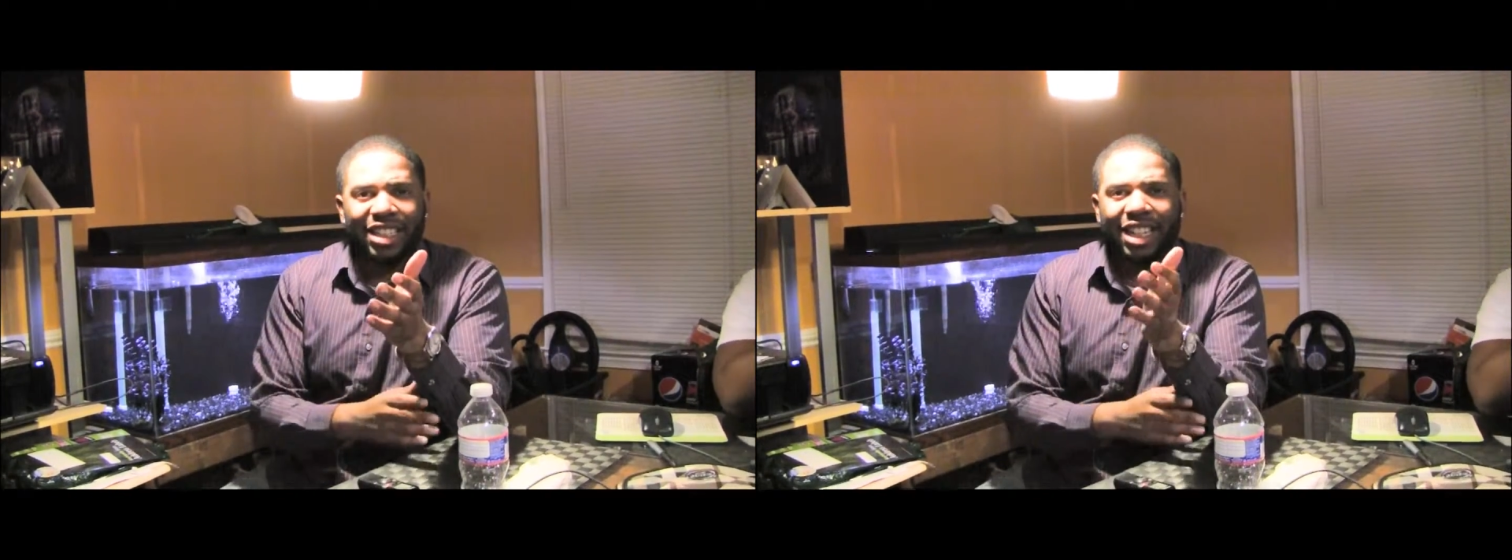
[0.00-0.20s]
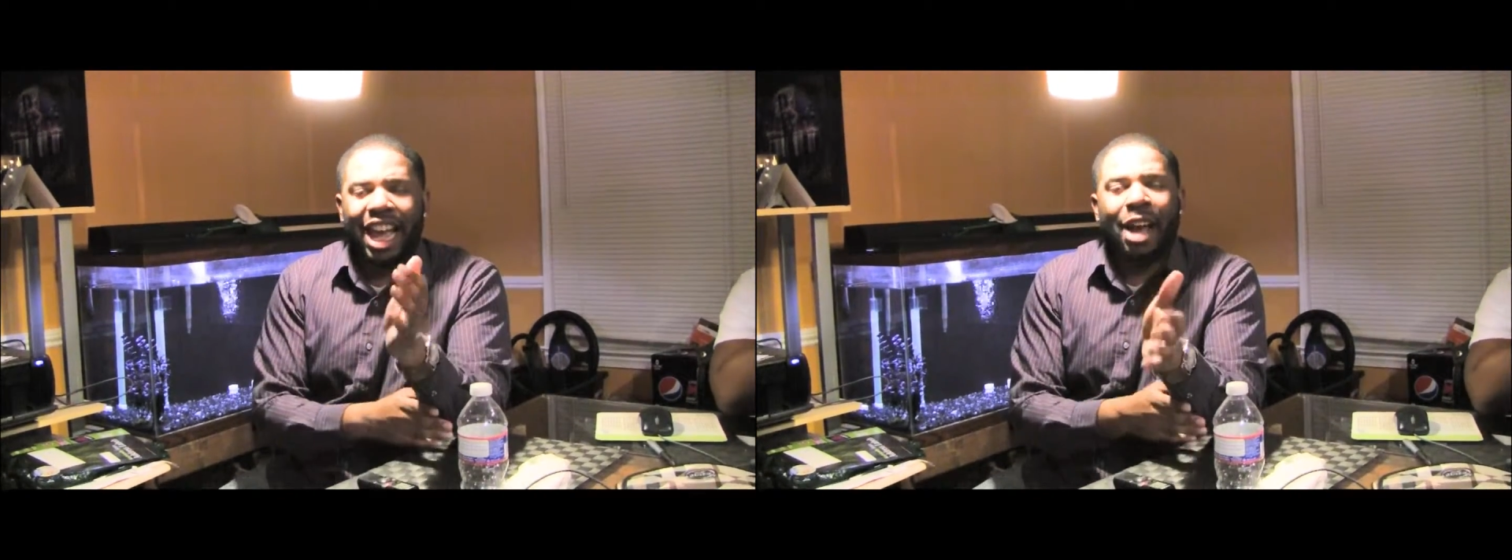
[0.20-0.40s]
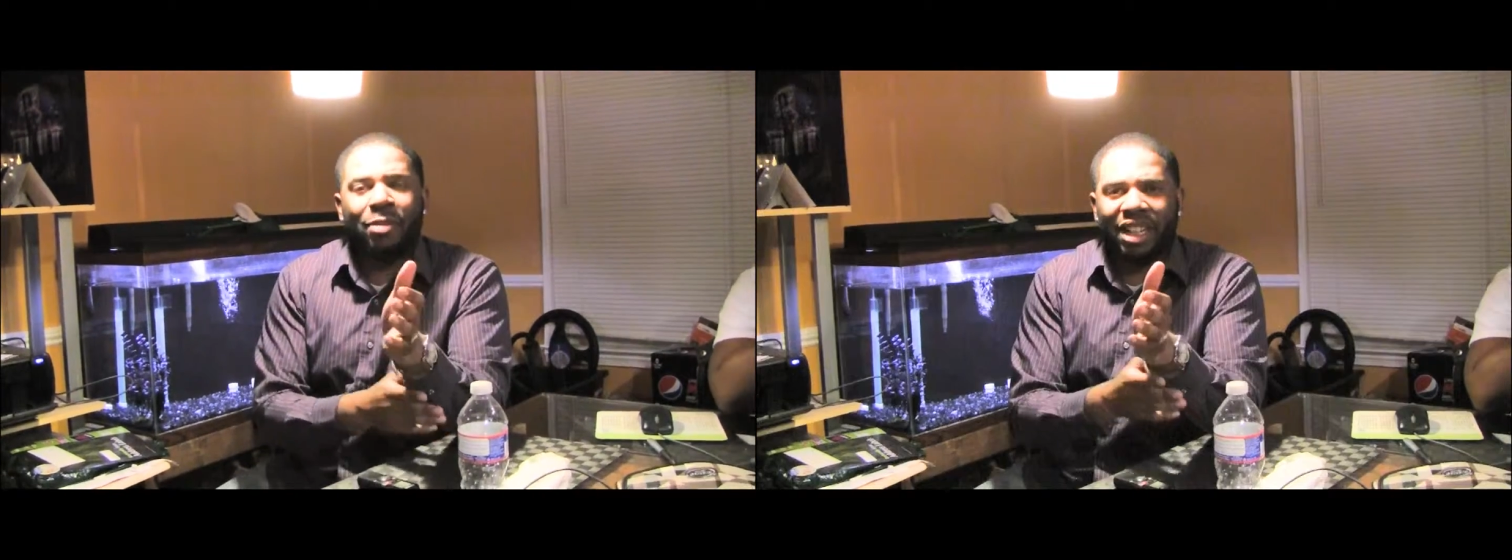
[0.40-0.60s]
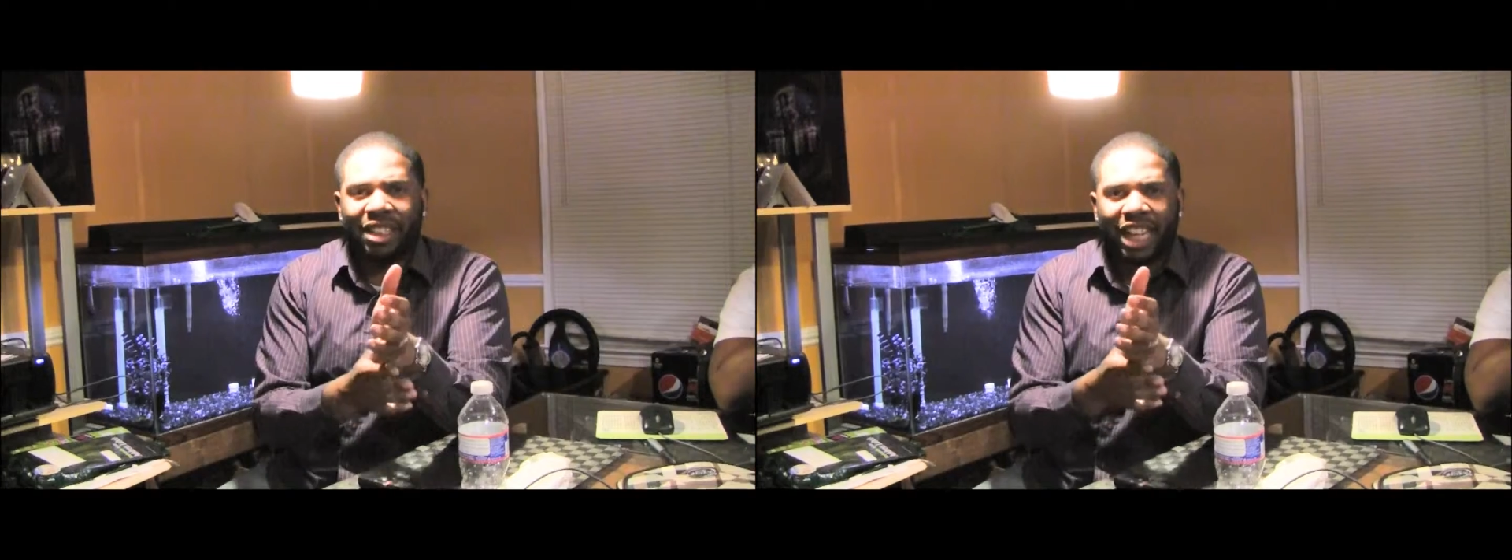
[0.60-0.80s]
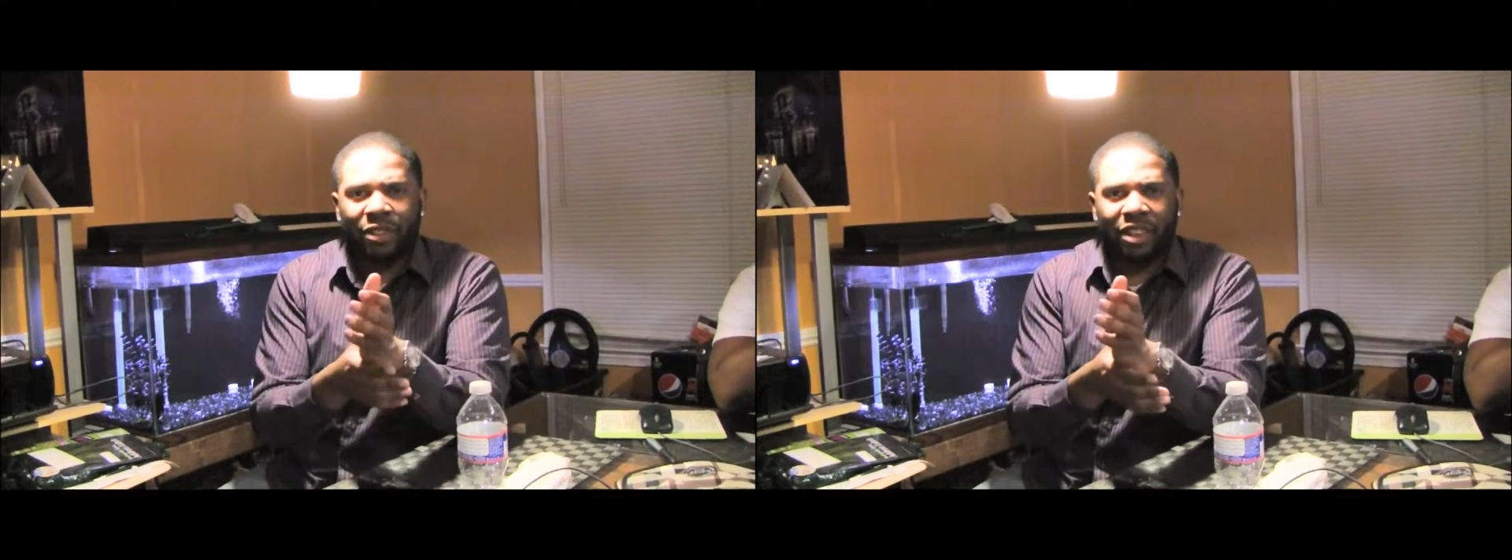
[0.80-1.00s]

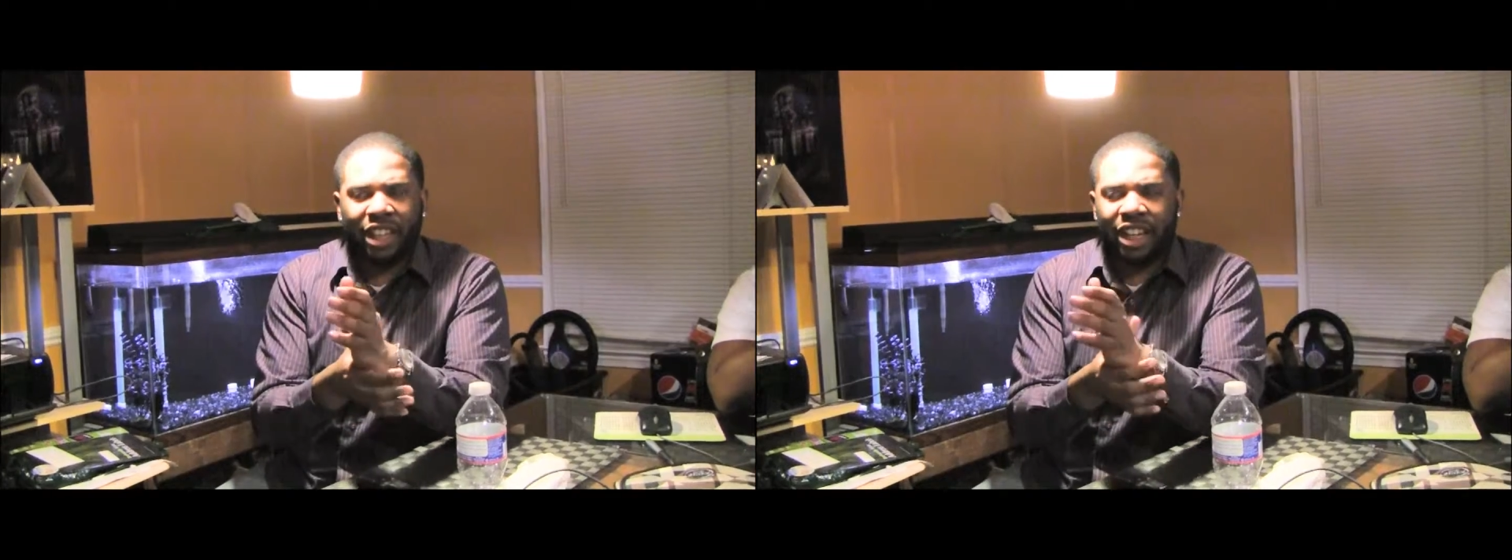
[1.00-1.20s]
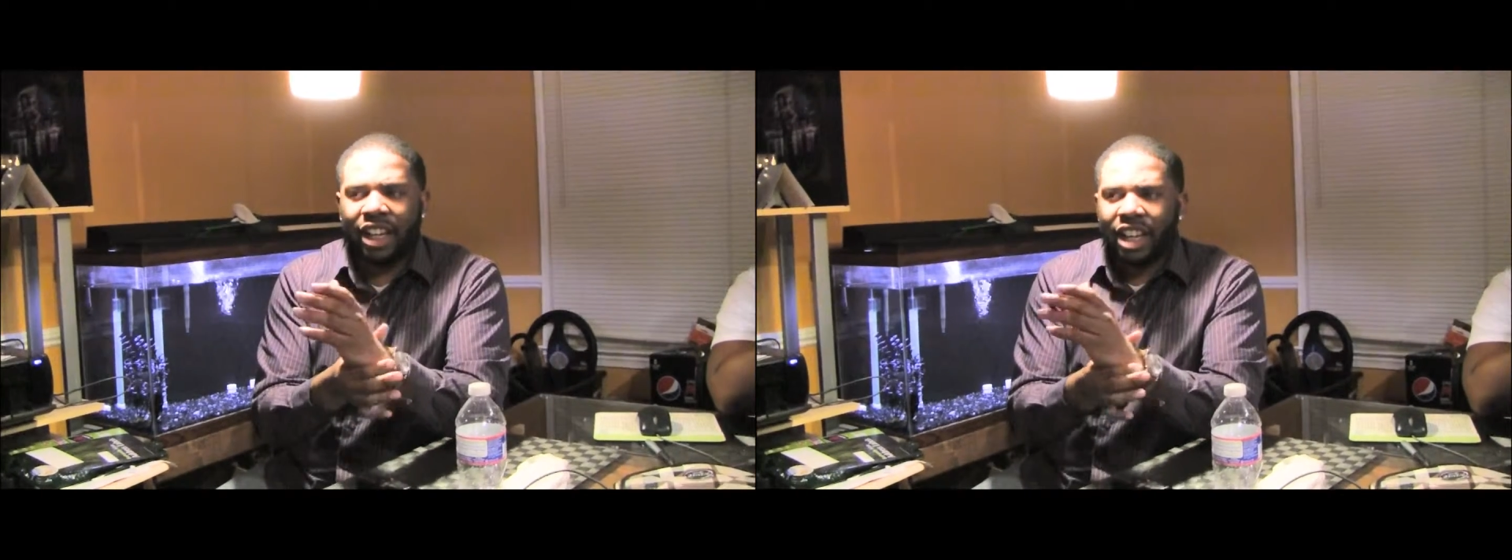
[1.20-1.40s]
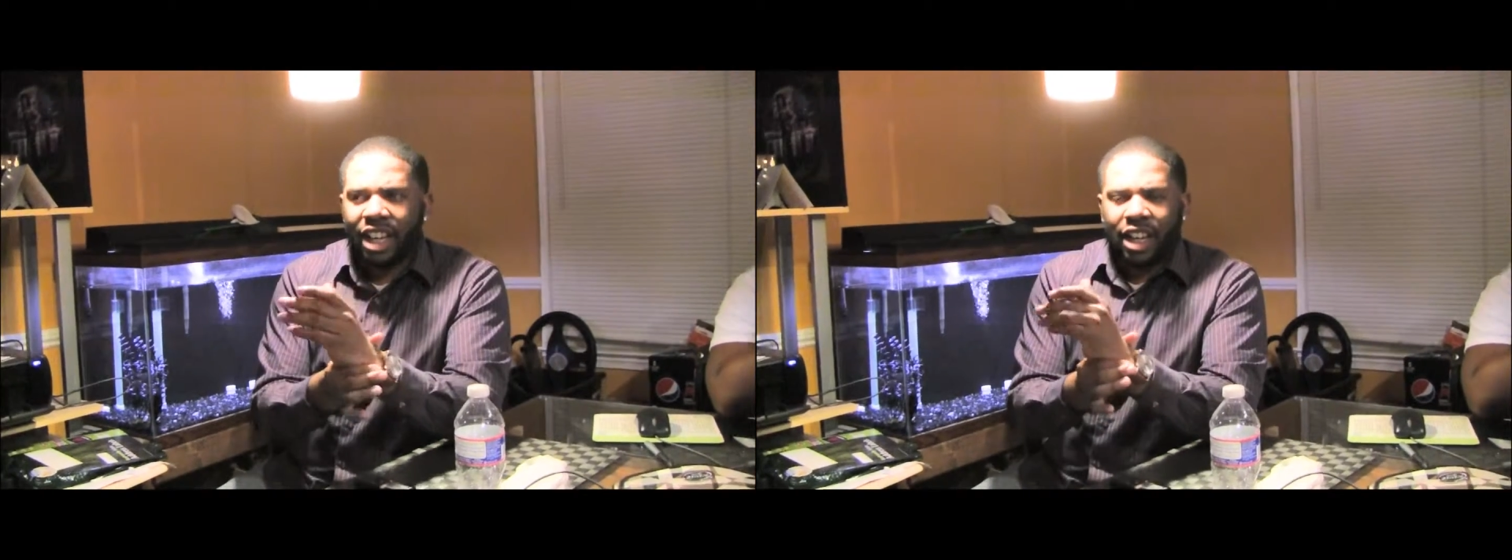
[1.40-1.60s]
tablets out there.